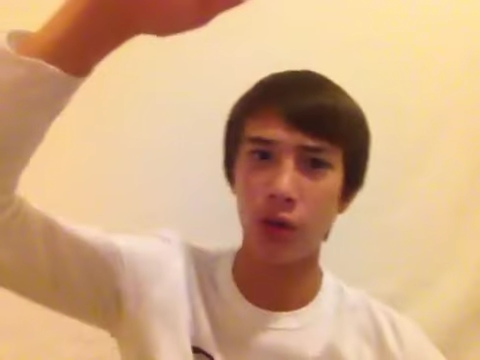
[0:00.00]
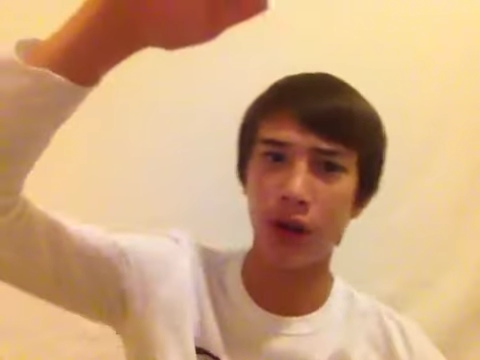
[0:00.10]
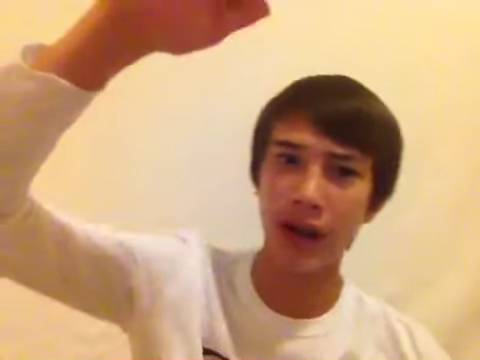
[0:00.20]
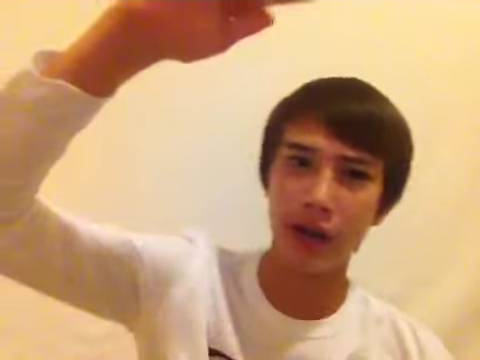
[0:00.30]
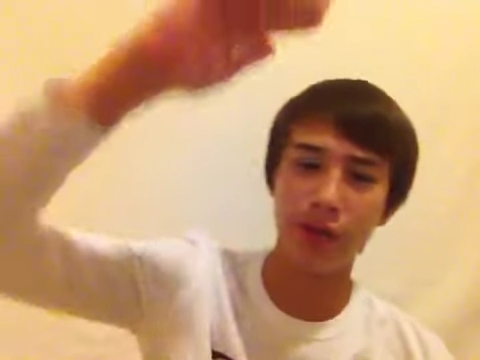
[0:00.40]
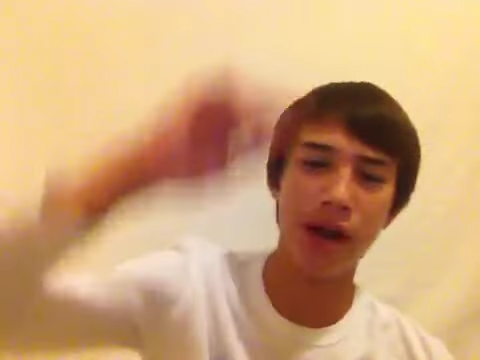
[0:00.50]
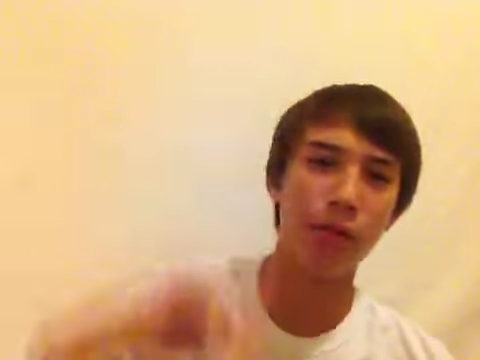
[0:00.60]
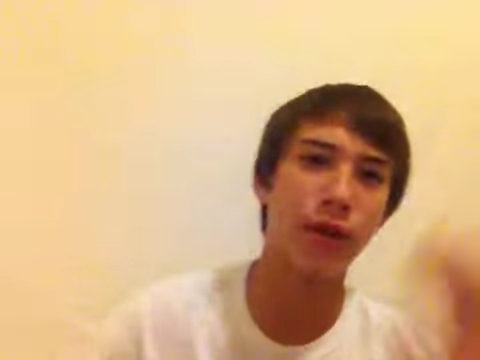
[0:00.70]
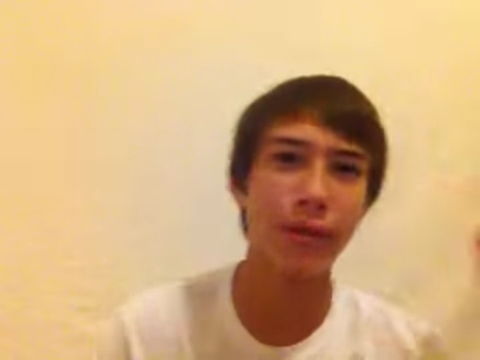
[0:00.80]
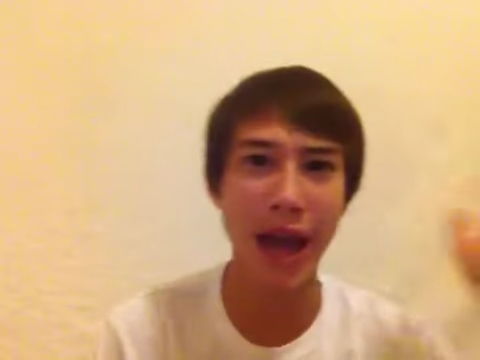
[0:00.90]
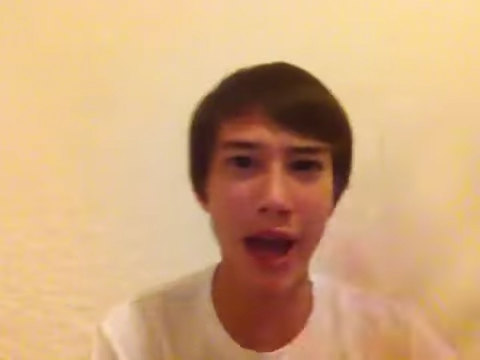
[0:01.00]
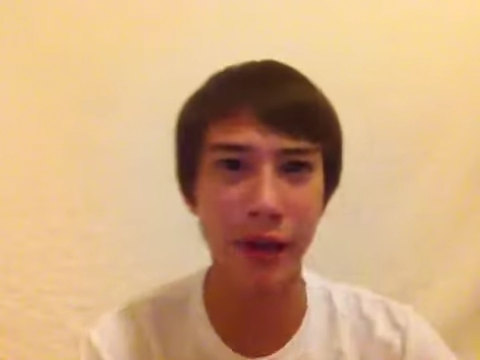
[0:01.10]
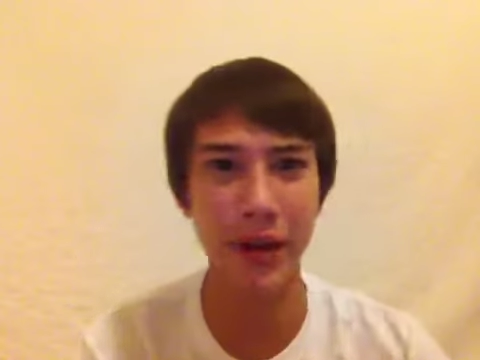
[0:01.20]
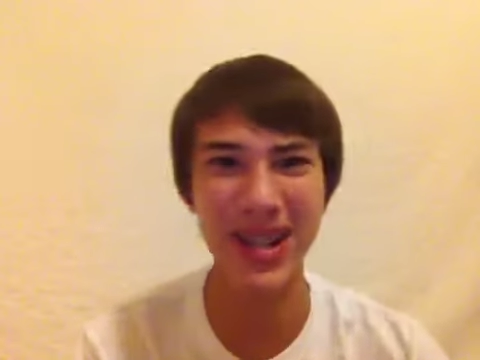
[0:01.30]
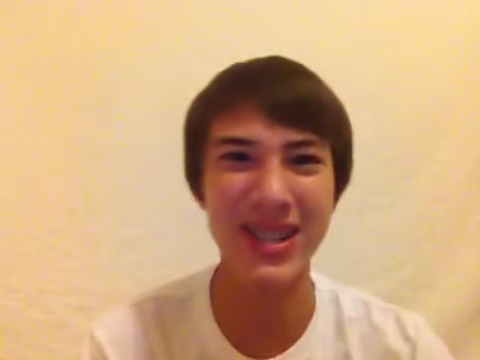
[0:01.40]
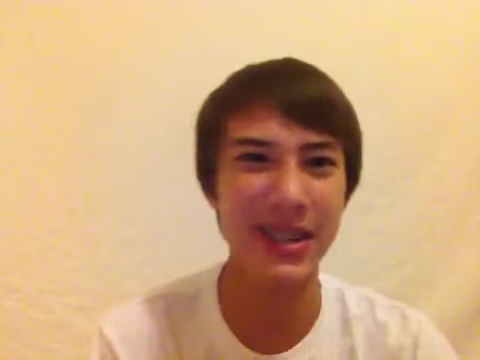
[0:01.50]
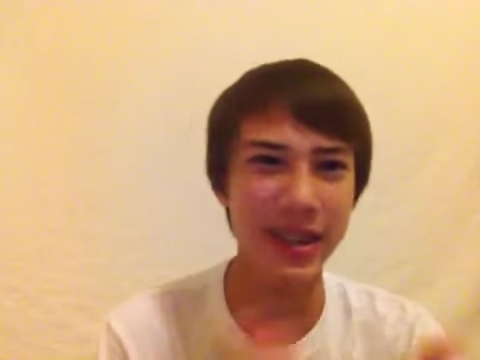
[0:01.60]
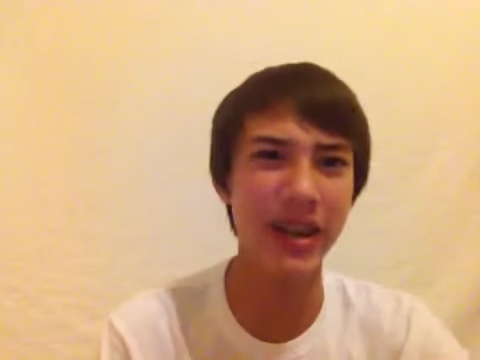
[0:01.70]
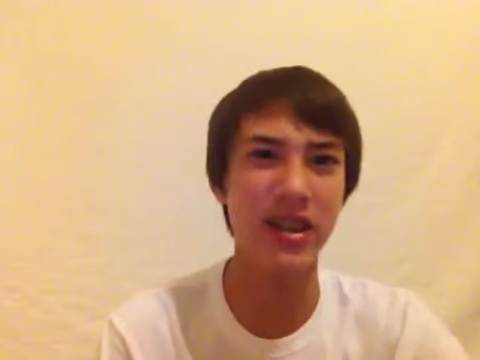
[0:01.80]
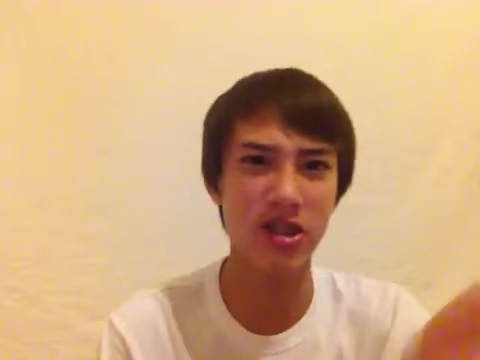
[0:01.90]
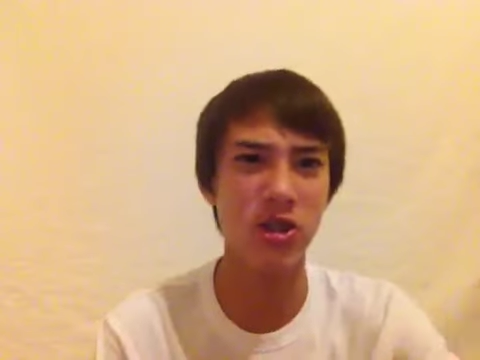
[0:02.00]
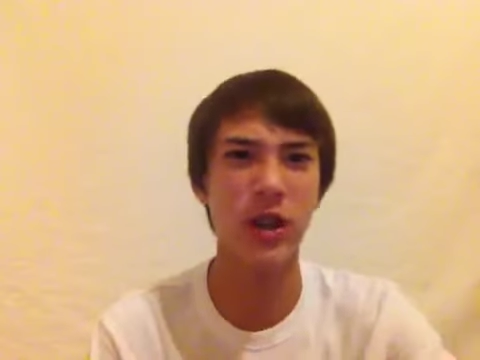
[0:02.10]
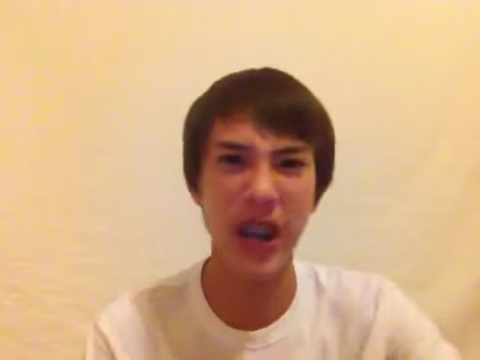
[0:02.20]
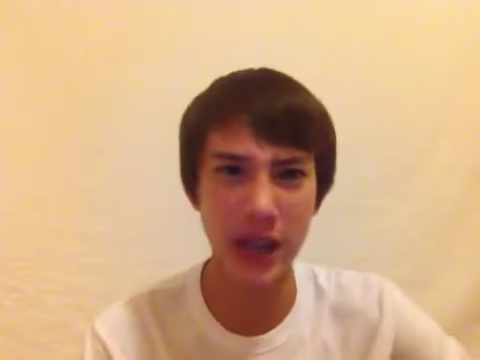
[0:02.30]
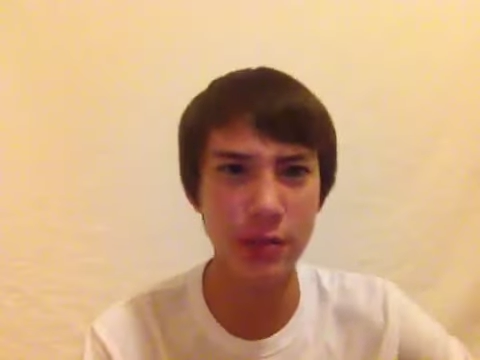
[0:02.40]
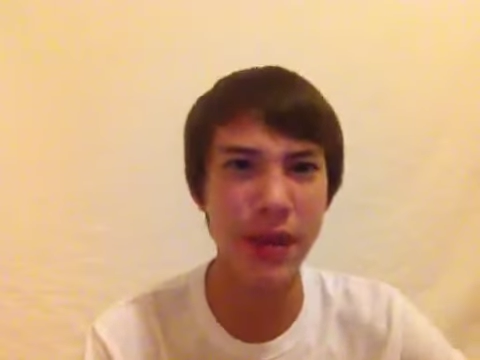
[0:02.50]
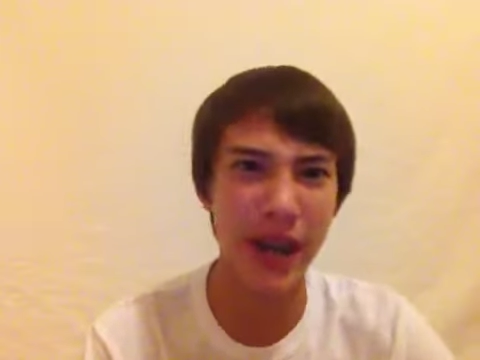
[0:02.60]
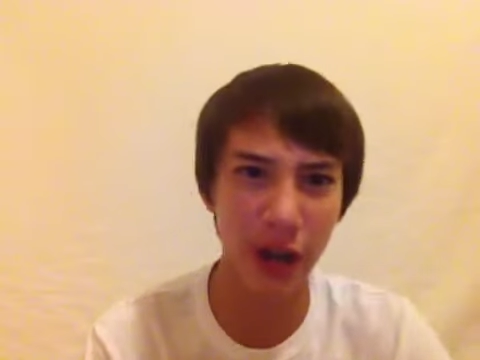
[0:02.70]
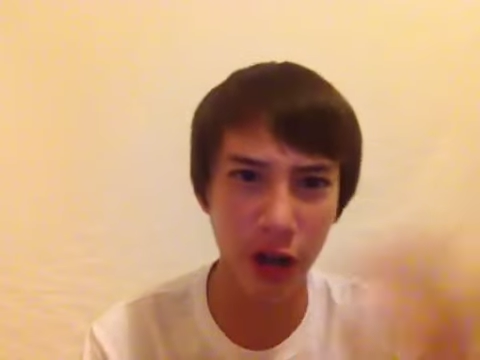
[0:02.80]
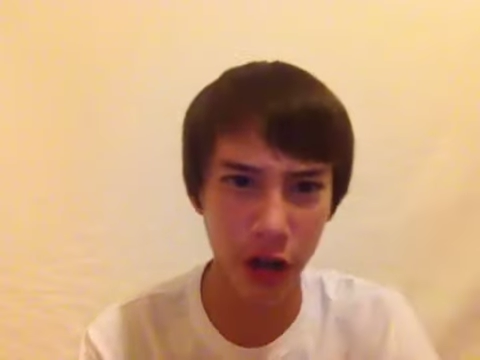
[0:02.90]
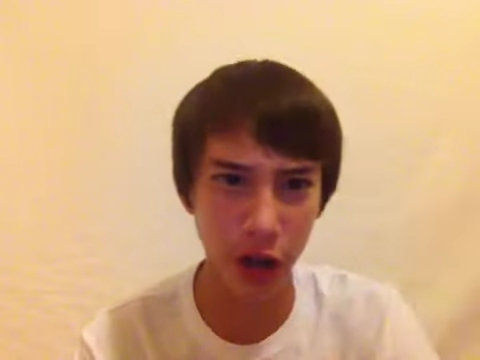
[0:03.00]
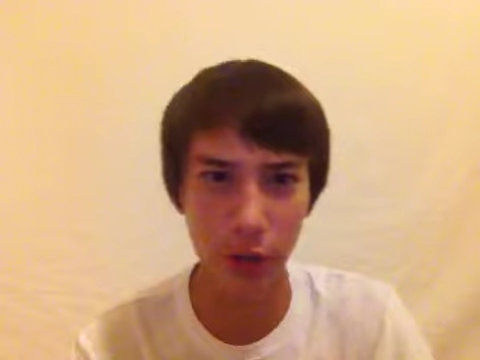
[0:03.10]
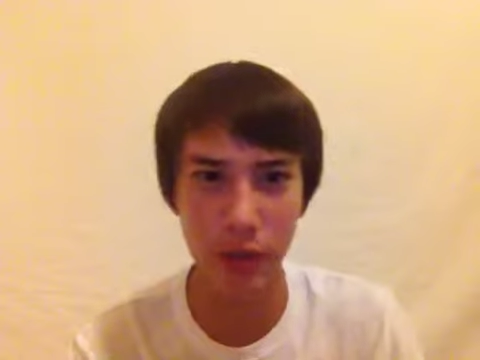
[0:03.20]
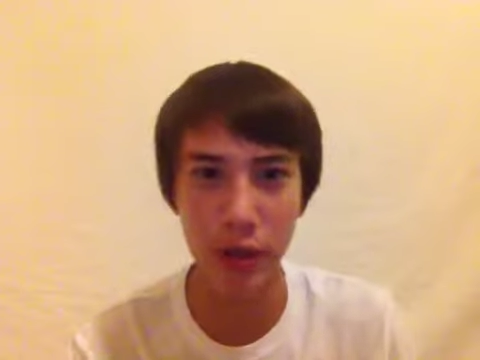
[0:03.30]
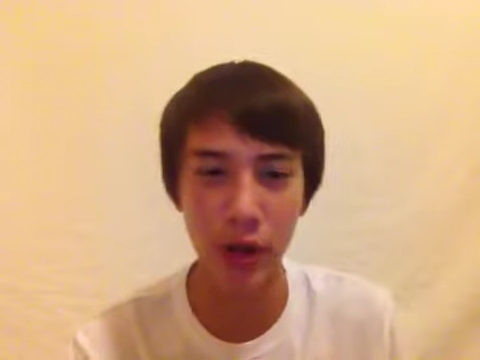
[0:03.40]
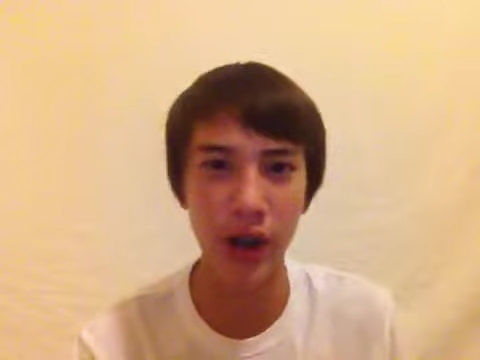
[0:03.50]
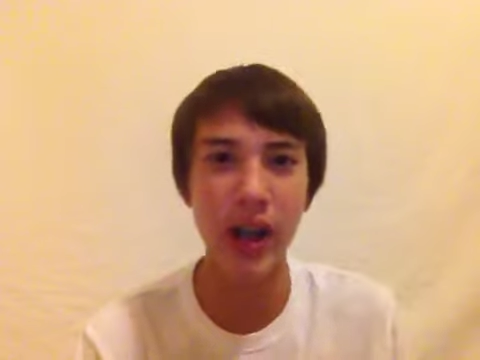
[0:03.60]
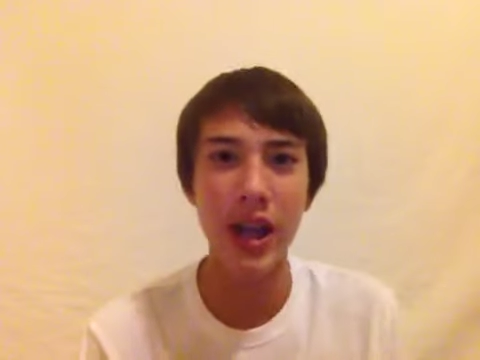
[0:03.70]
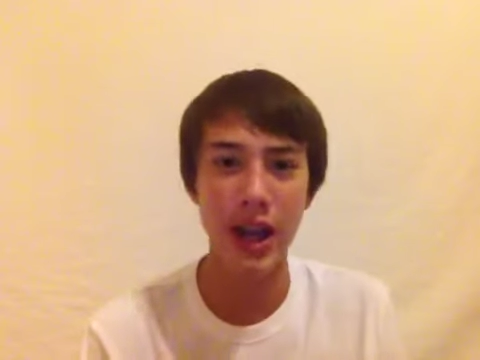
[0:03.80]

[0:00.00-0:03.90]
random number patterns that then is transmitted onto your computer,